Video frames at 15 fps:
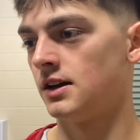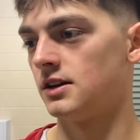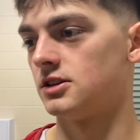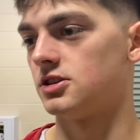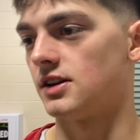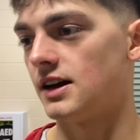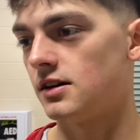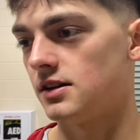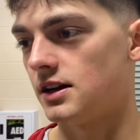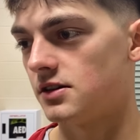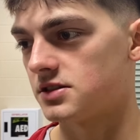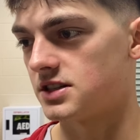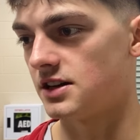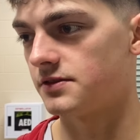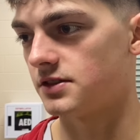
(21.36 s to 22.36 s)
So that
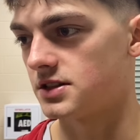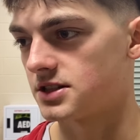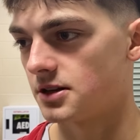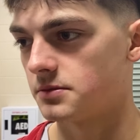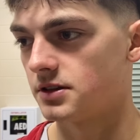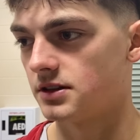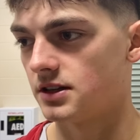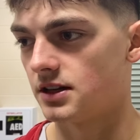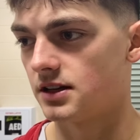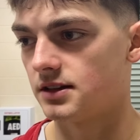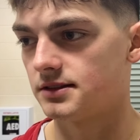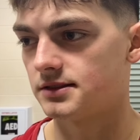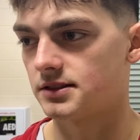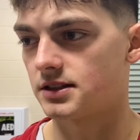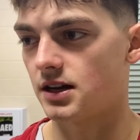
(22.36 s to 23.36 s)
was definitely something that
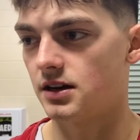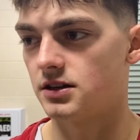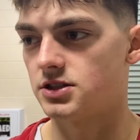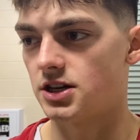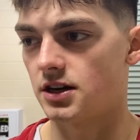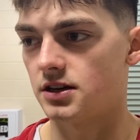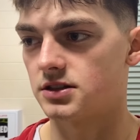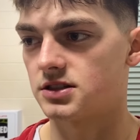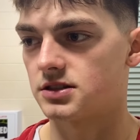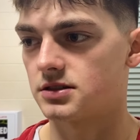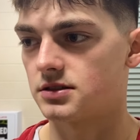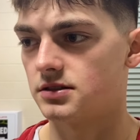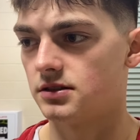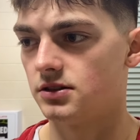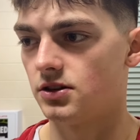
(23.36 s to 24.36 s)
kind of changed,
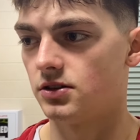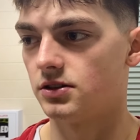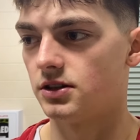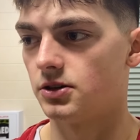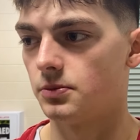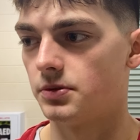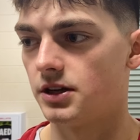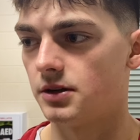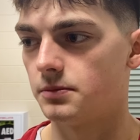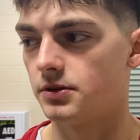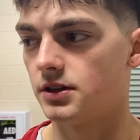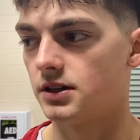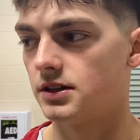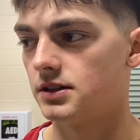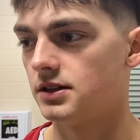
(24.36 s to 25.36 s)
you know, a little bit,
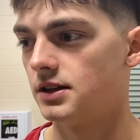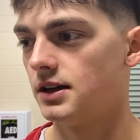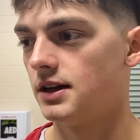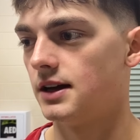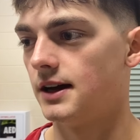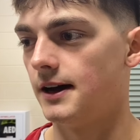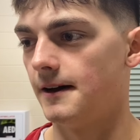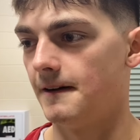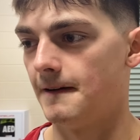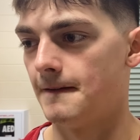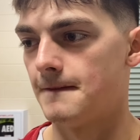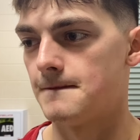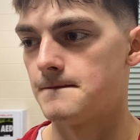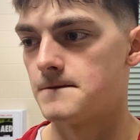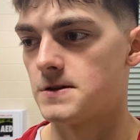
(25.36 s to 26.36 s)
but
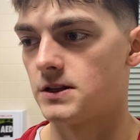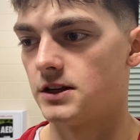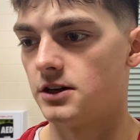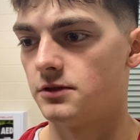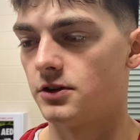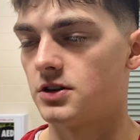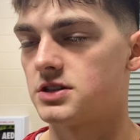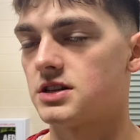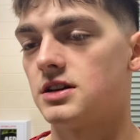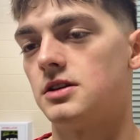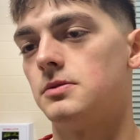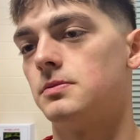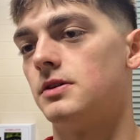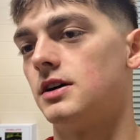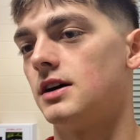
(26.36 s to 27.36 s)
the adversity.
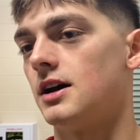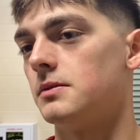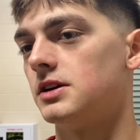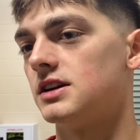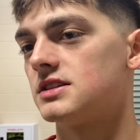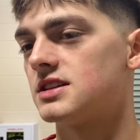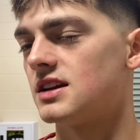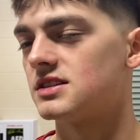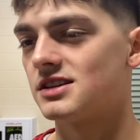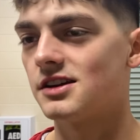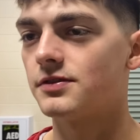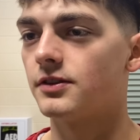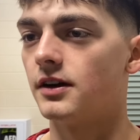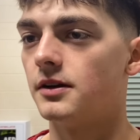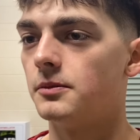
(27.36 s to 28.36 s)
But I mean, it's
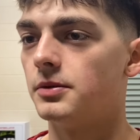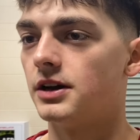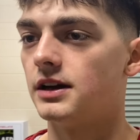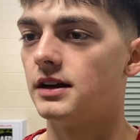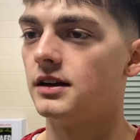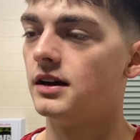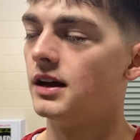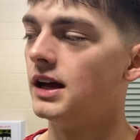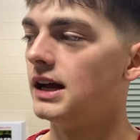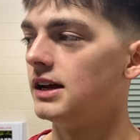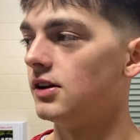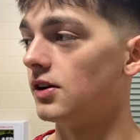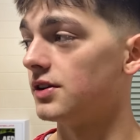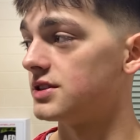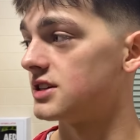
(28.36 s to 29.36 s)
different, but you
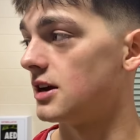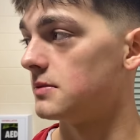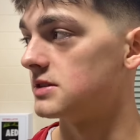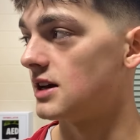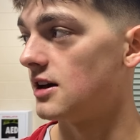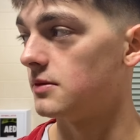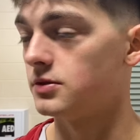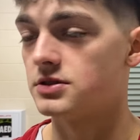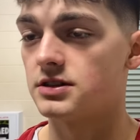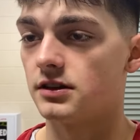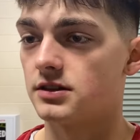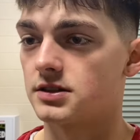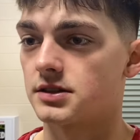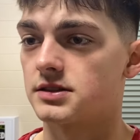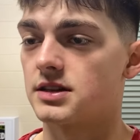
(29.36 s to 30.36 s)
know, at the same time, you see
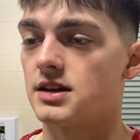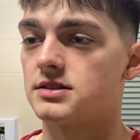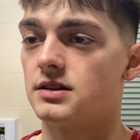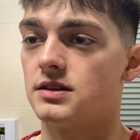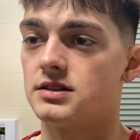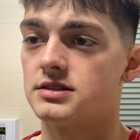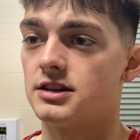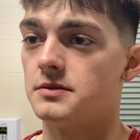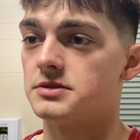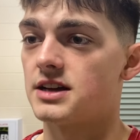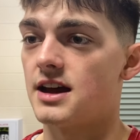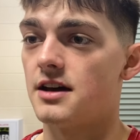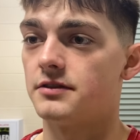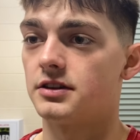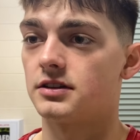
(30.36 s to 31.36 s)
the success that this team's
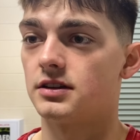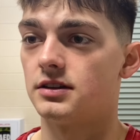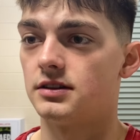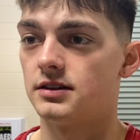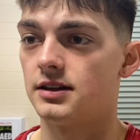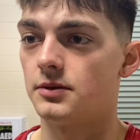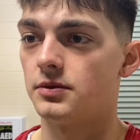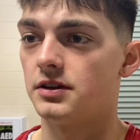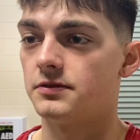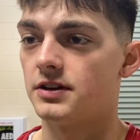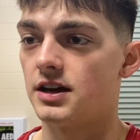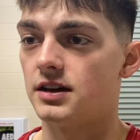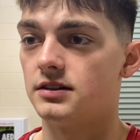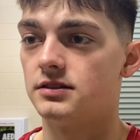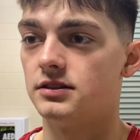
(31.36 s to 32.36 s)
having and that we've
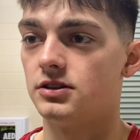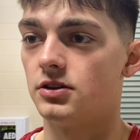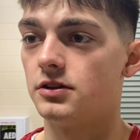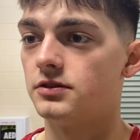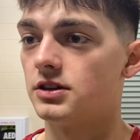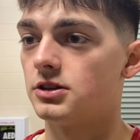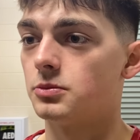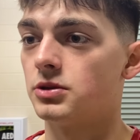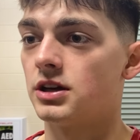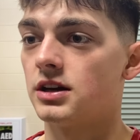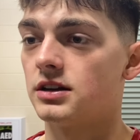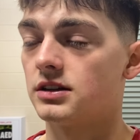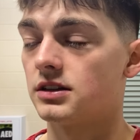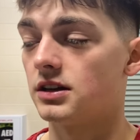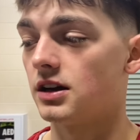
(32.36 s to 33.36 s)
had, you know, even at the
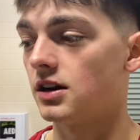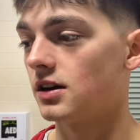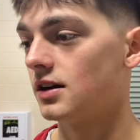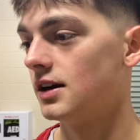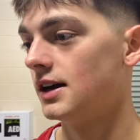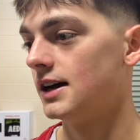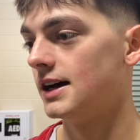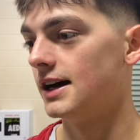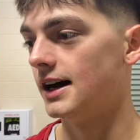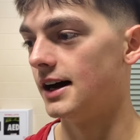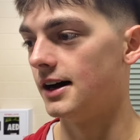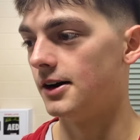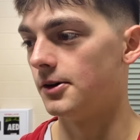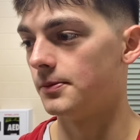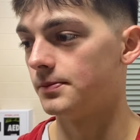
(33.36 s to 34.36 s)
beginning of the year.
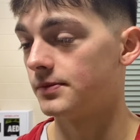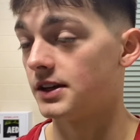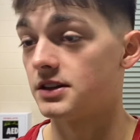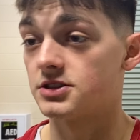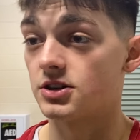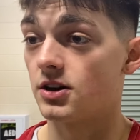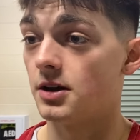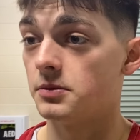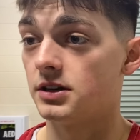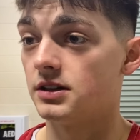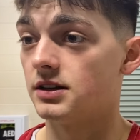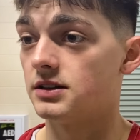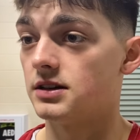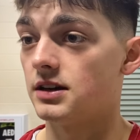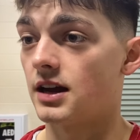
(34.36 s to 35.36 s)
And so, I mean,
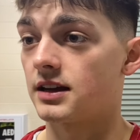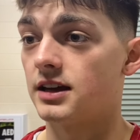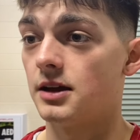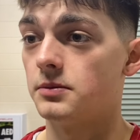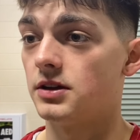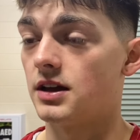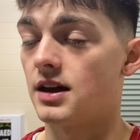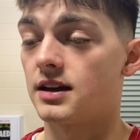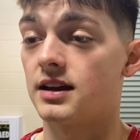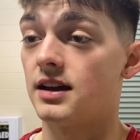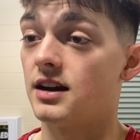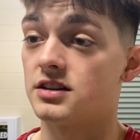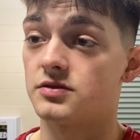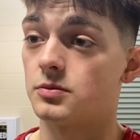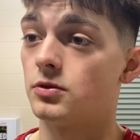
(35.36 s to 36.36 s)
I can't
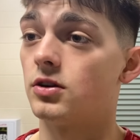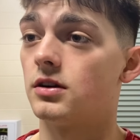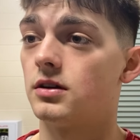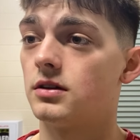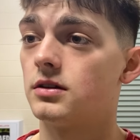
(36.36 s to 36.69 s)
ask for more.